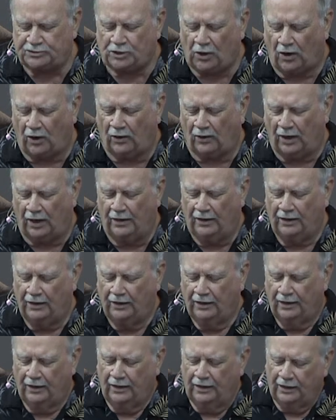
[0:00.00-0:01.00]
are
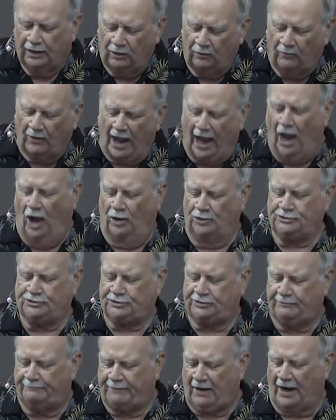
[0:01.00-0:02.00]

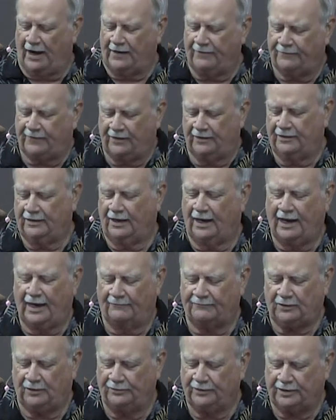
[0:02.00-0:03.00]
aroused by the, I
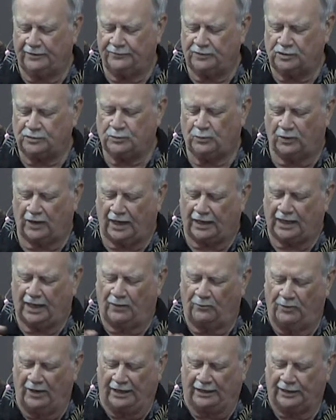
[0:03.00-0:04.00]
have to look at this word, I got a
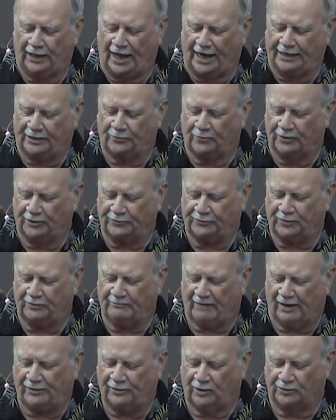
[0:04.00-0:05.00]
red line going through
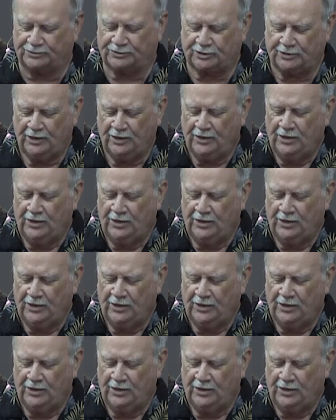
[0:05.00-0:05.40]
my notes.